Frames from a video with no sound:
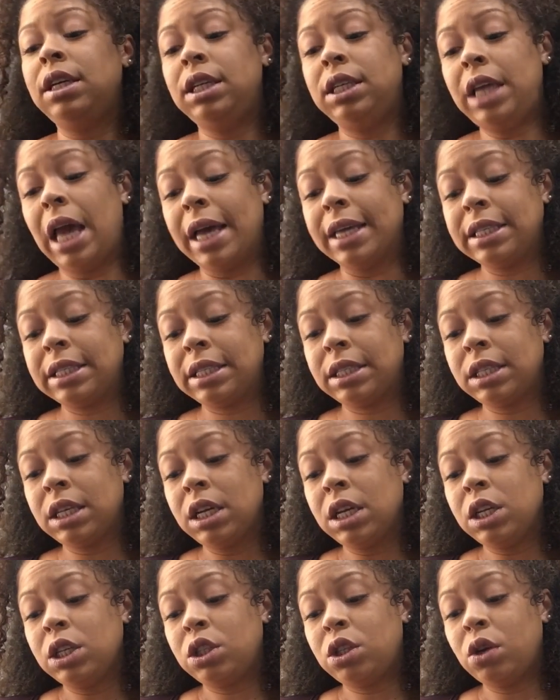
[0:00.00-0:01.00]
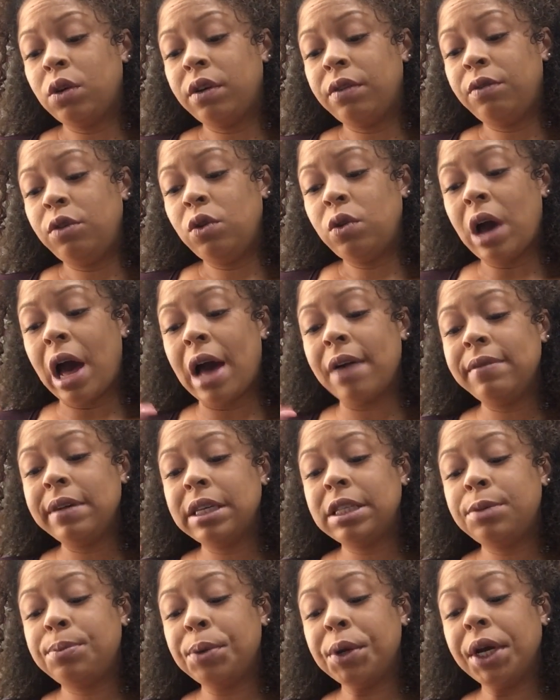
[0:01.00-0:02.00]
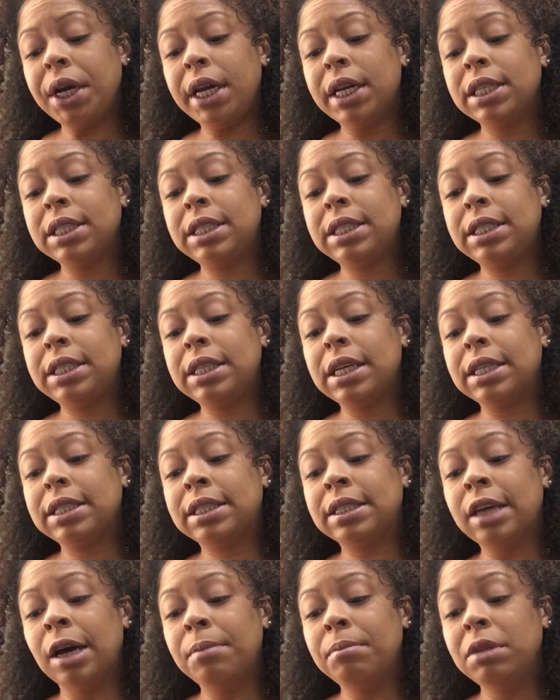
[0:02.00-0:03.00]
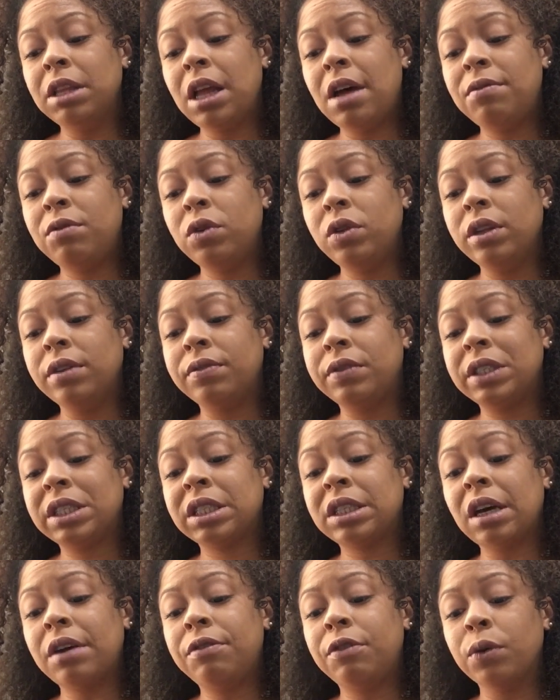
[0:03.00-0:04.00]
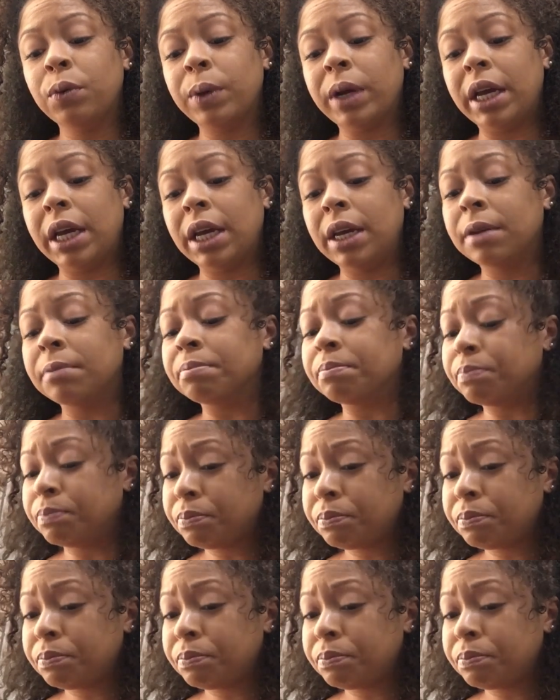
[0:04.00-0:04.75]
Yes. So if you have experienced some level of suffering,